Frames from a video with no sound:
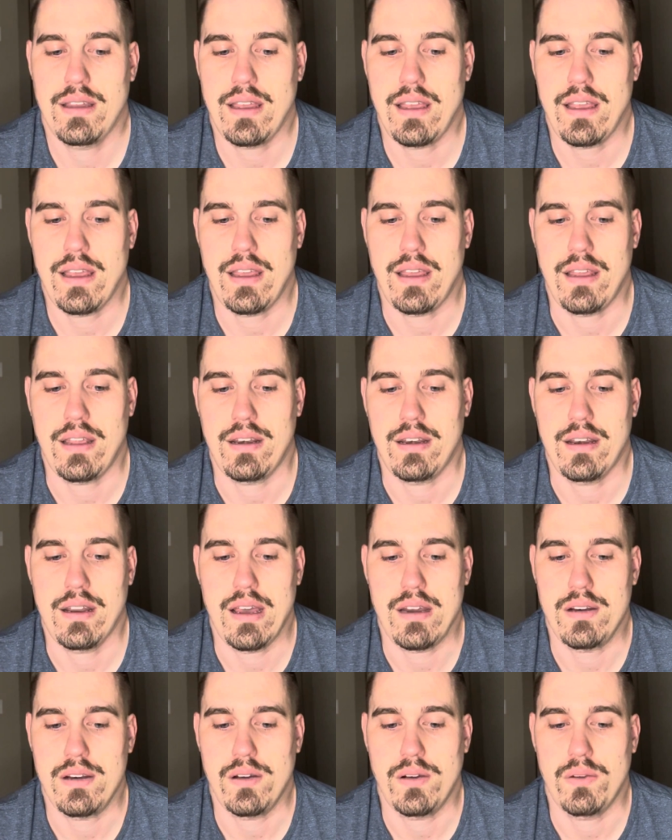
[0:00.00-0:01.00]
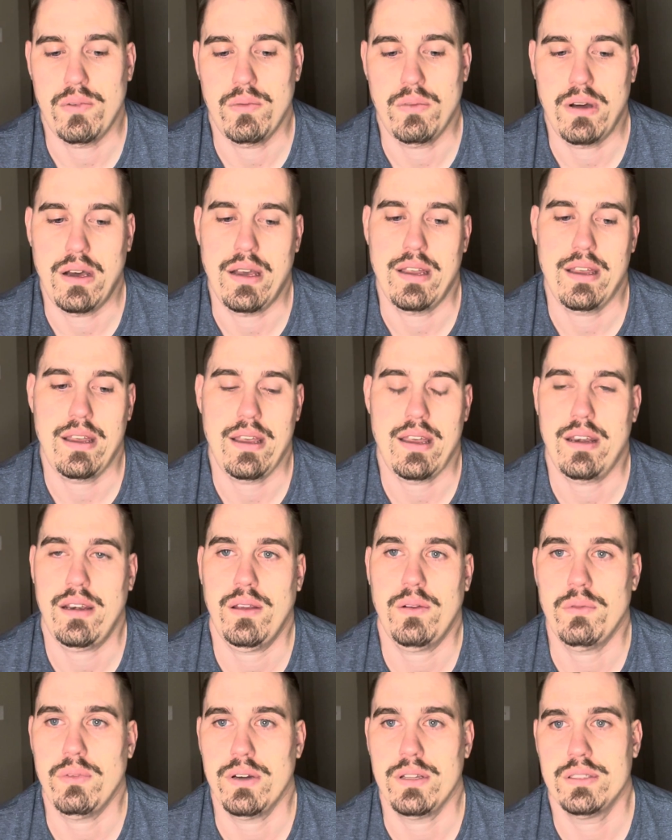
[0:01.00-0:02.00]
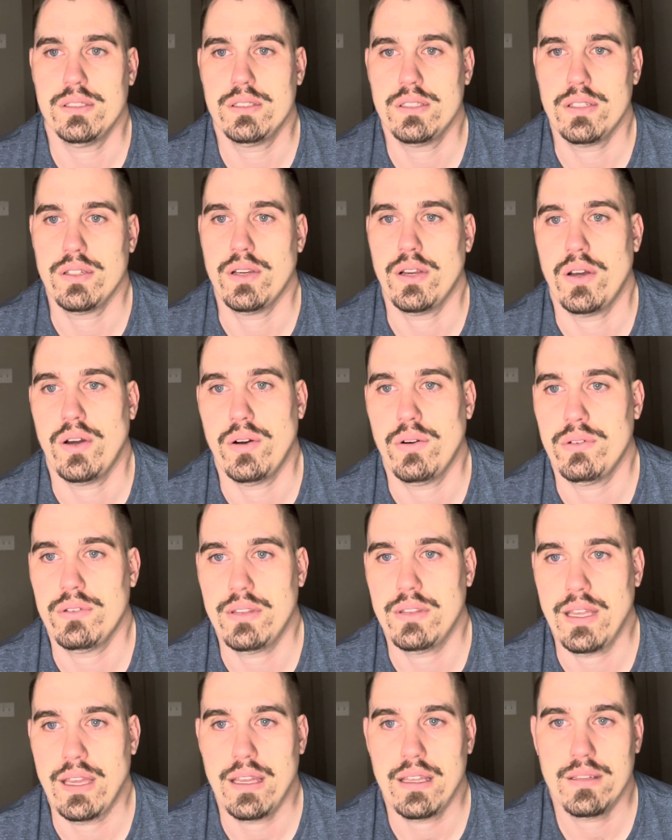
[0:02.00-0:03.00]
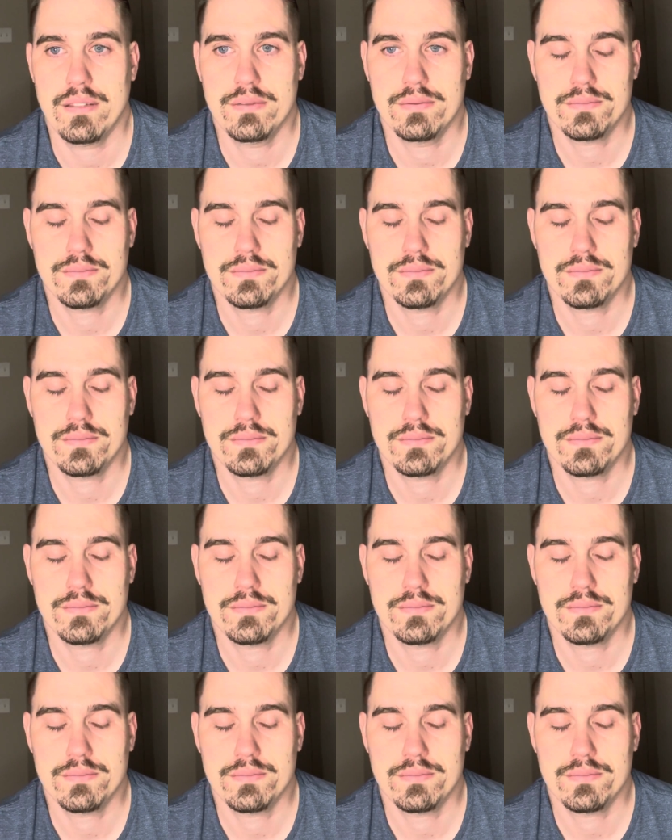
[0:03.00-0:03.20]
and I don't want anyone to know that